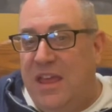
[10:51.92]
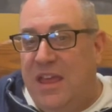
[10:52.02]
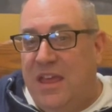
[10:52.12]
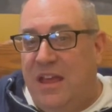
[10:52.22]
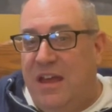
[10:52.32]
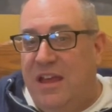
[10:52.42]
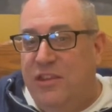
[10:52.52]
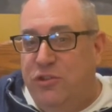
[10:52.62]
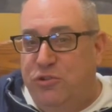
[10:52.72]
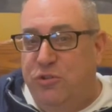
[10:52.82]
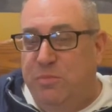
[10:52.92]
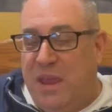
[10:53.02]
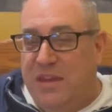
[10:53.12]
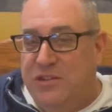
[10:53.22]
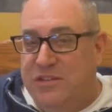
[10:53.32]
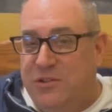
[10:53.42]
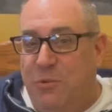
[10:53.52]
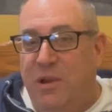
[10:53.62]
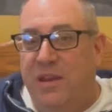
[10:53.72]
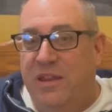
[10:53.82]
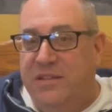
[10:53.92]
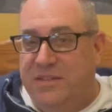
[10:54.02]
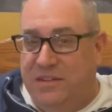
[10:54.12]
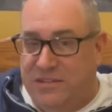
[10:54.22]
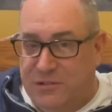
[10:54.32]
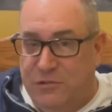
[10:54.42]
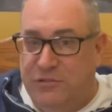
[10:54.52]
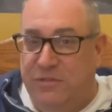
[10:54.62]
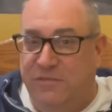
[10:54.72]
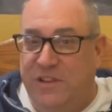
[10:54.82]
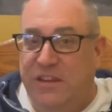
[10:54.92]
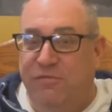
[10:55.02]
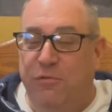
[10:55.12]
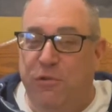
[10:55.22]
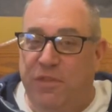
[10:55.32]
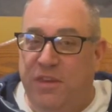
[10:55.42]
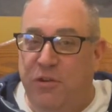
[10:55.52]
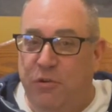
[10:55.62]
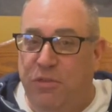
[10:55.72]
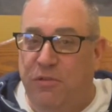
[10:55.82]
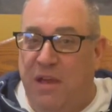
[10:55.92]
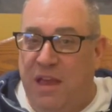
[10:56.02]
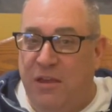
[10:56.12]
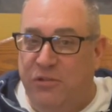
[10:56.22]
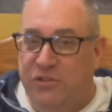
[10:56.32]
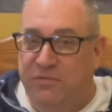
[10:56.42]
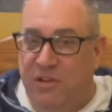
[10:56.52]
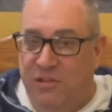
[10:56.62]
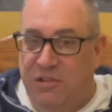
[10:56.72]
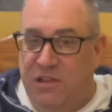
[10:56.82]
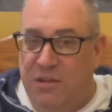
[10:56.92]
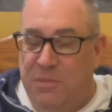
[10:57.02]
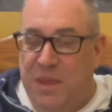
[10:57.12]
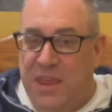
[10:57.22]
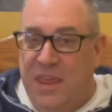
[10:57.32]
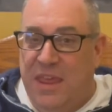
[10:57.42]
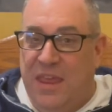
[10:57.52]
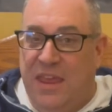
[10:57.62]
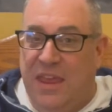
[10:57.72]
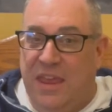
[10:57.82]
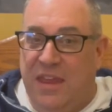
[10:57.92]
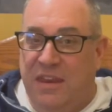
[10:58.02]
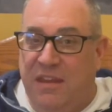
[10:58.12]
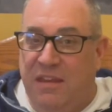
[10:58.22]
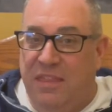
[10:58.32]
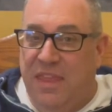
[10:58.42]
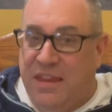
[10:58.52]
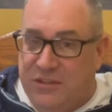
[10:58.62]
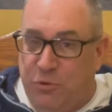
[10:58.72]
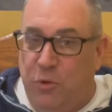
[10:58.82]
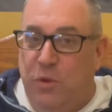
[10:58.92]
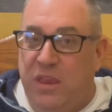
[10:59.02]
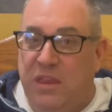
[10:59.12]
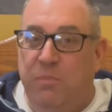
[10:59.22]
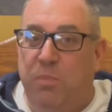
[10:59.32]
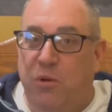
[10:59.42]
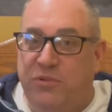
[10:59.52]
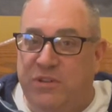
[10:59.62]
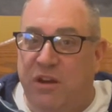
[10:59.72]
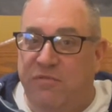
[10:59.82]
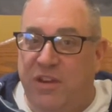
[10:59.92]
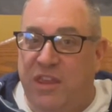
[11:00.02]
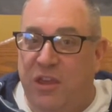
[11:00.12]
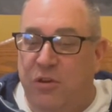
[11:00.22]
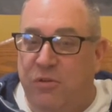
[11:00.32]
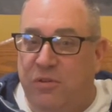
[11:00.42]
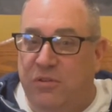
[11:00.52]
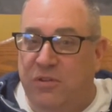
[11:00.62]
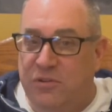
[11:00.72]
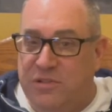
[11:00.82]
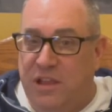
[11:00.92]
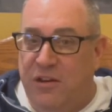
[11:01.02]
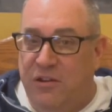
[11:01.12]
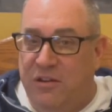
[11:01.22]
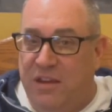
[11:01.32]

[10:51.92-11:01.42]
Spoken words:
YouTube pages. One is exclusively for the Northern Ohio Chevelle Club, and that's where we post our video newsletter.